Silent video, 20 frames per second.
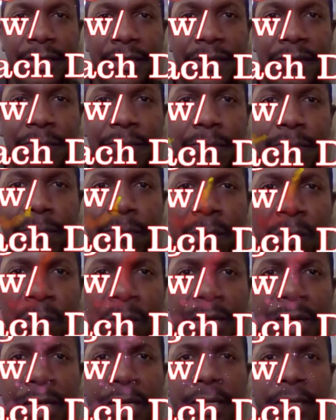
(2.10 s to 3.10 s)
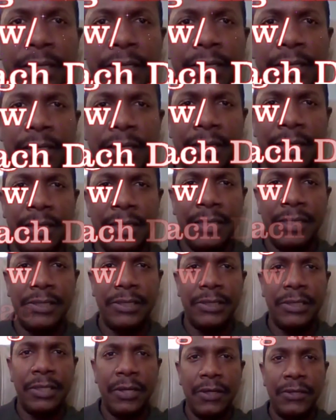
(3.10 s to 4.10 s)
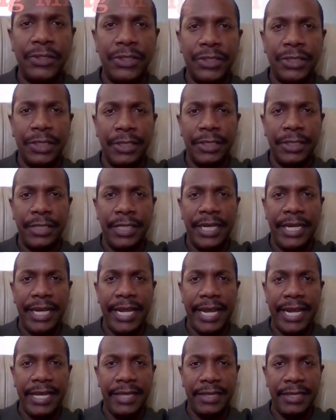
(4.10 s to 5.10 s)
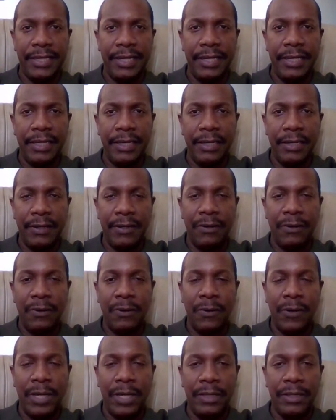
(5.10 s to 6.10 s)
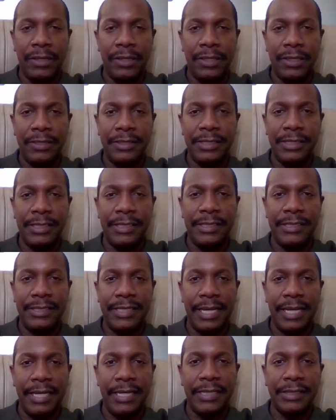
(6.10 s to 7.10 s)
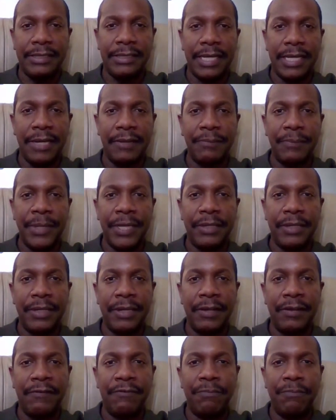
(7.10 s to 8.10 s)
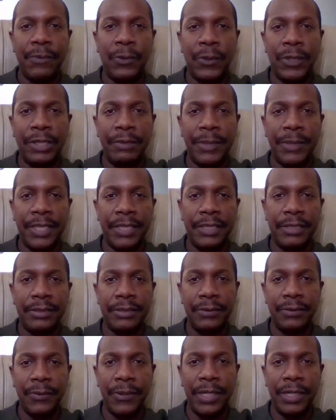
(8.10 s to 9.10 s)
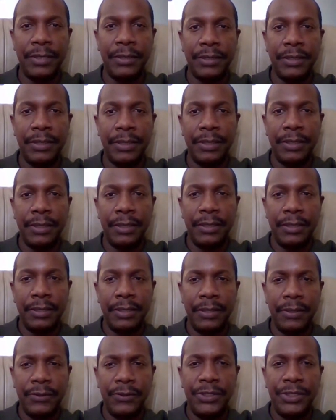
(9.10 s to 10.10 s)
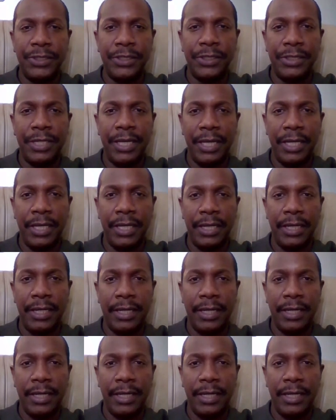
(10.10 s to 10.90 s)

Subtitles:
Good morning. It's Coach D. Anthony with today's segment of Morning Minutes with Coach D.